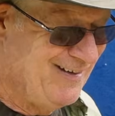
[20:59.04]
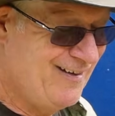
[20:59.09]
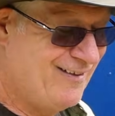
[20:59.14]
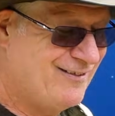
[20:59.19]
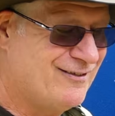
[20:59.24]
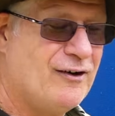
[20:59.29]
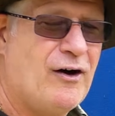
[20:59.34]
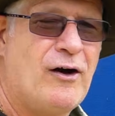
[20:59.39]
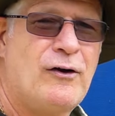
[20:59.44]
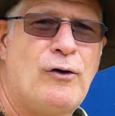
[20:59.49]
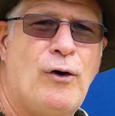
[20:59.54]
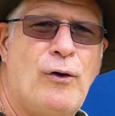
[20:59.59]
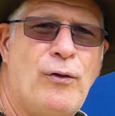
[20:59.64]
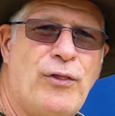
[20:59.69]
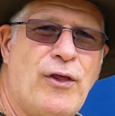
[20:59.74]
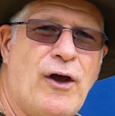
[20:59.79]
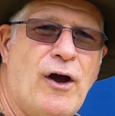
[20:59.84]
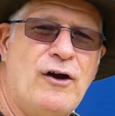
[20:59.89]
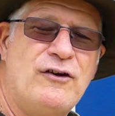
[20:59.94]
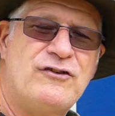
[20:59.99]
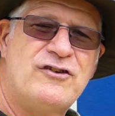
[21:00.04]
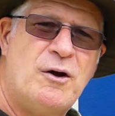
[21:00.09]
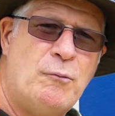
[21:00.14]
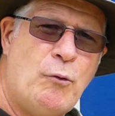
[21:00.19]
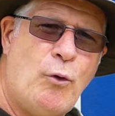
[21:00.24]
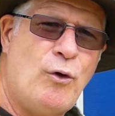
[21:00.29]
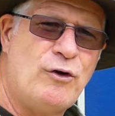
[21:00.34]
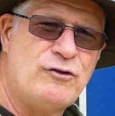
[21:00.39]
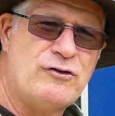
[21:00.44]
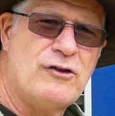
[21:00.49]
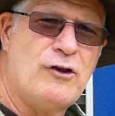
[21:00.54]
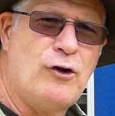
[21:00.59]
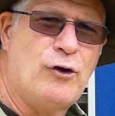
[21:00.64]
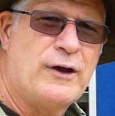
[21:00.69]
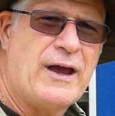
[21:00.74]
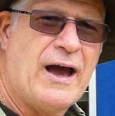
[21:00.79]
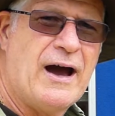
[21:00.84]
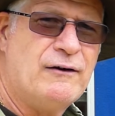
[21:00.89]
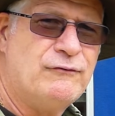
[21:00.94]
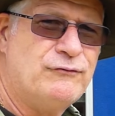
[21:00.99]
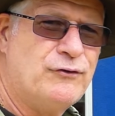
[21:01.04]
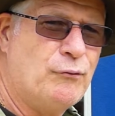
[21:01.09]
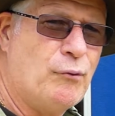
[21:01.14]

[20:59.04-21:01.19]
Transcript: So I got those, and I'm always on the lookout for